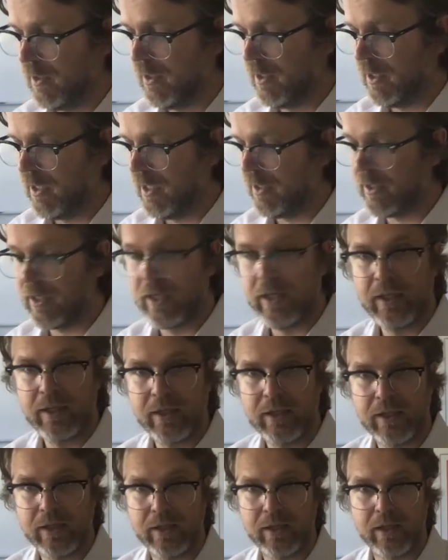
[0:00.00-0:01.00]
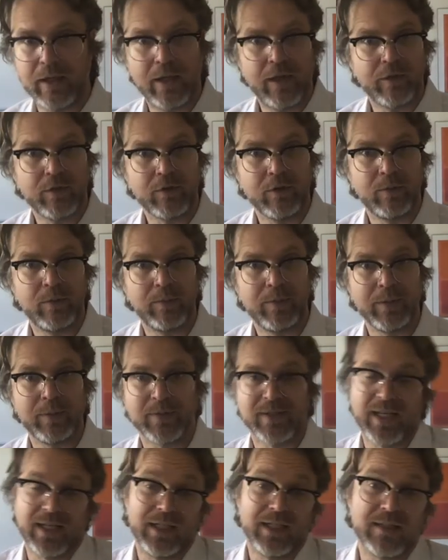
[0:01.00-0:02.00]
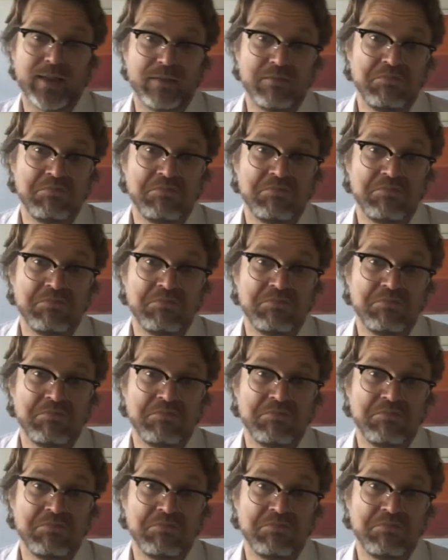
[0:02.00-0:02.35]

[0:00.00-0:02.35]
And then another group of people say, listen,